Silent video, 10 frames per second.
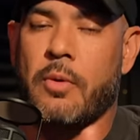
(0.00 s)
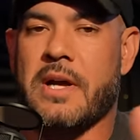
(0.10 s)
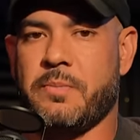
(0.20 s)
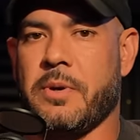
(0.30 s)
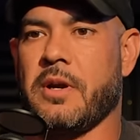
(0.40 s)

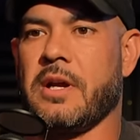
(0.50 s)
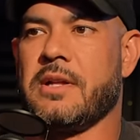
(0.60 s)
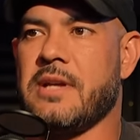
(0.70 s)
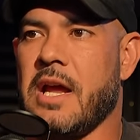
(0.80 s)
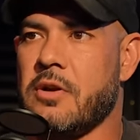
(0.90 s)
rest
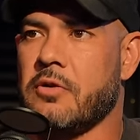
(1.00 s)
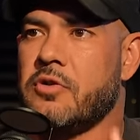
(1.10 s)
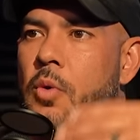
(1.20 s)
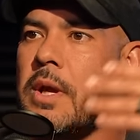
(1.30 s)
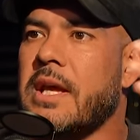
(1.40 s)
periods and you're
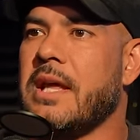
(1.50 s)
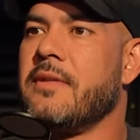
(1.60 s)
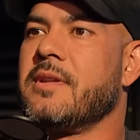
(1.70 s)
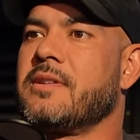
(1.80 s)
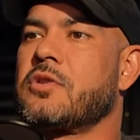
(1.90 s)
doing it
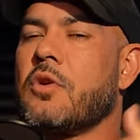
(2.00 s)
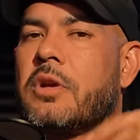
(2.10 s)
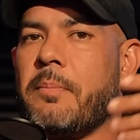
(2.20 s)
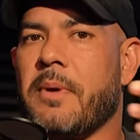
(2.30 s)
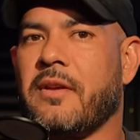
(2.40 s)
in this
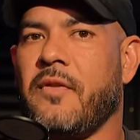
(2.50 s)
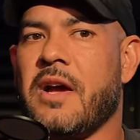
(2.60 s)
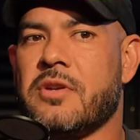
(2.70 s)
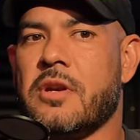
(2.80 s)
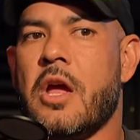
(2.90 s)
circuit based
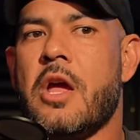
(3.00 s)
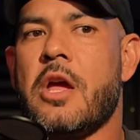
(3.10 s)
fashion